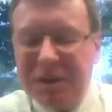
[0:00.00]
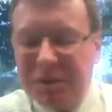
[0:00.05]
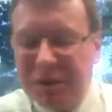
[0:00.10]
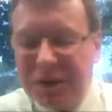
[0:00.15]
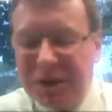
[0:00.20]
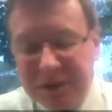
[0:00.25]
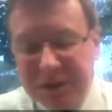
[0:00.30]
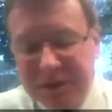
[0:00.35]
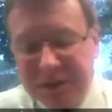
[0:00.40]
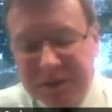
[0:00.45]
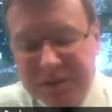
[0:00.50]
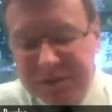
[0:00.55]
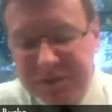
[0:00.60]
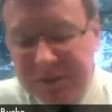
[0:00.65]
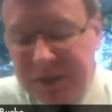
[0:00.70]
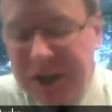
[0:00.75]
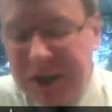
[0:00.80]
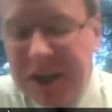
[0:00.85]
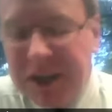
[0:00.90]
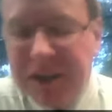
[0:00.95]
Well, there are a
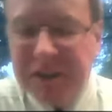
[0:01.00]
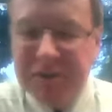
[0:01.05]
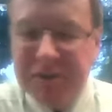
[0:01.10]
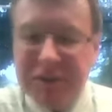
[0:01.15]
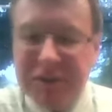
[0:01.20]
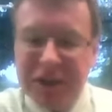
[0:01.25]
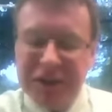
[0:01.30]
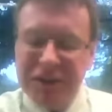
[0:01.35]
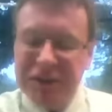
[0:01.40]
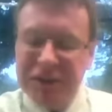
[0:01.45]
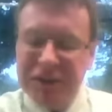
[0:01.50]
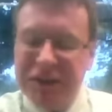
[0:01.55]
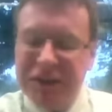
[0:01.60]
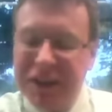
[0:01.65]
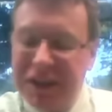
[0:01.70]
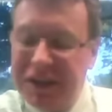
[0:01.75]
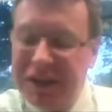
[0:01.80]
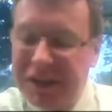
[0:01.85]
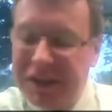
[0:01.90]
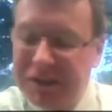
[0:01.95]
variety of ideal
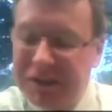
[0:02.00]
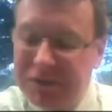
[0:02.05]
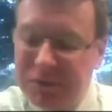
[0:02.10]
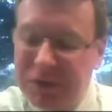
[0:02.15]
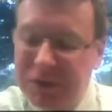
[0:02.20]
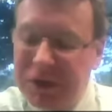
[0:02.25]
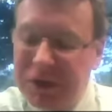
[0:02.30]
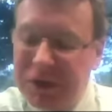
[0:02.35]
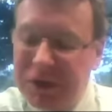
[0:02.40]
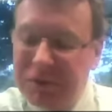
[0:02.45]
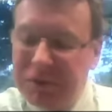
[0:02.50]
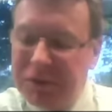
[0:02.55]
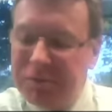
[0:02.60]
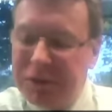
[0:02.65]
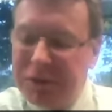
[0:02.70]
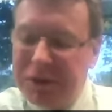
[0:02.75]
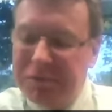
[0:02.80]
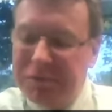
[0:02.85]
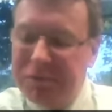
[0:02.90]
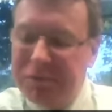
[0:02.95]
candidates. One would be a
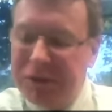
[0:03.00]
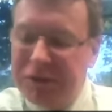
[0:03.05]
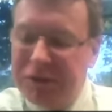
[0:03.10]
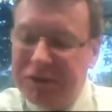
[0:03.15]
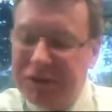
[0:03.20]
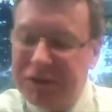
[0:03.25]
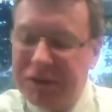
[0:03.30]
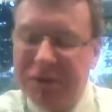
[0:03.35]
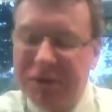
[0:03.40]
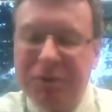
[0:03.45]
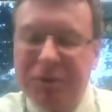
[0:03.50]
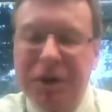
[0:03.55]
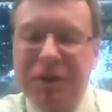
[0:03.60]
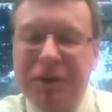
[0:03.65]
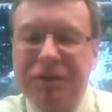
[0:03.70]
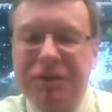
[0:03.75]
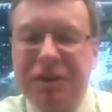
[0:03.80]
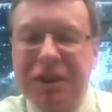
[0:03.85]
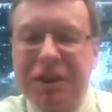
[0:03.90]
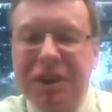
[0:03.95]
person that wants to
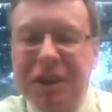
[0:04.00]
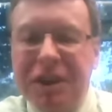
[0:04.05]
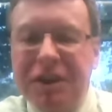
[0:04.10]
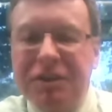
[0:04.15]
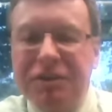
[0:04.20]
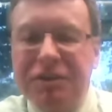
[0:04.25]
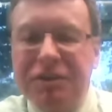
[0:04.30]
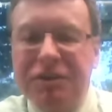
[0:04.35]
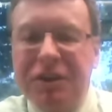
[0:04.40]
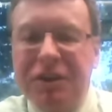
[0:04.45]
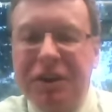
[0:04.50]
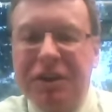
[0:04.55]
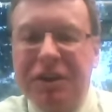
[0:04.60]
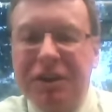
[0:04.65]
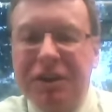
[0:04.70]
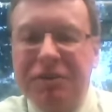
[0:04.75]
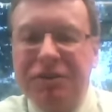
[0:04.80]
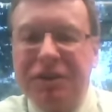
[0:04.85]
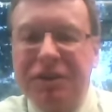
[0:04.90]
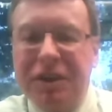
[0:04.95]
kickstart a
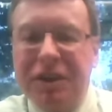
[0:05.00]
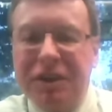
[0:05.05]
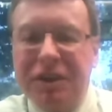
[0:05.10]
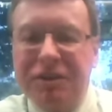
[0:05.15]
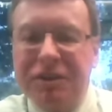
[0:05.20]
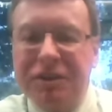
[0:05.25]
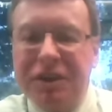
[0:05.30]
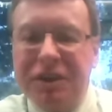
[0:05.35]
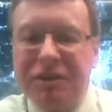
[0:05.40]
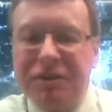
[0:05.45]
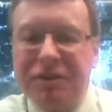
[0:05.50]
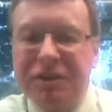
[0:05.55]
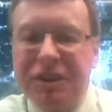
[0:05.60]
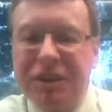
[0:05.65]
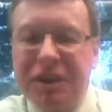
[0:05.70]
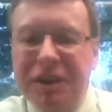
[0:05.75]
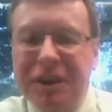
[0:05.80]
lifestyle change.